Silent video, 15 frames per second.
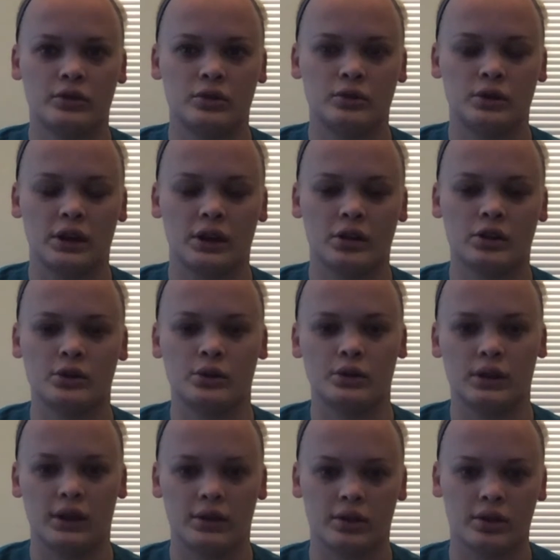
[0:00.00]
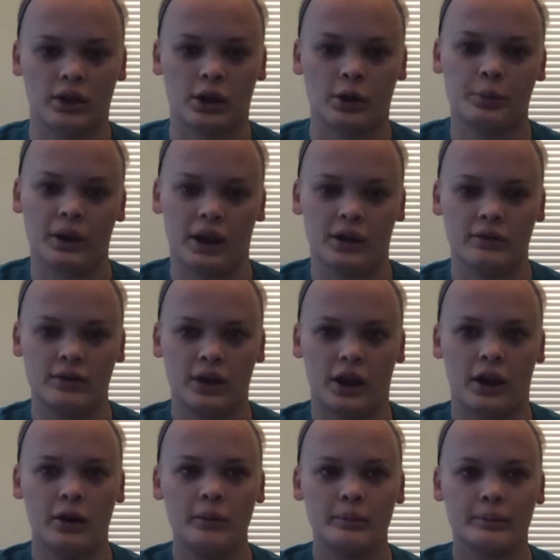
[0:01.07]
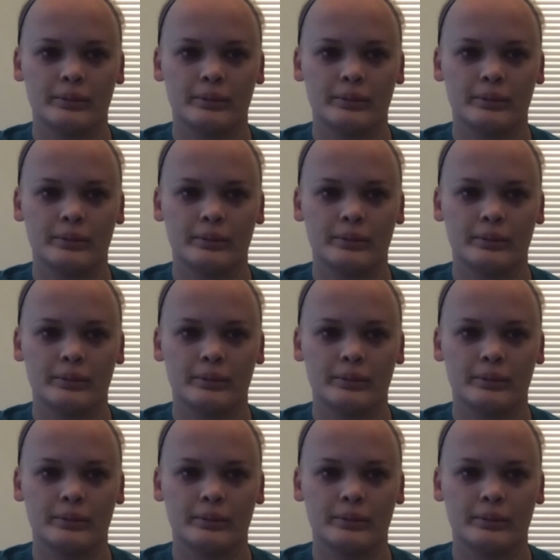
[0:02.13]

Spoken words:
to include in their plan of care.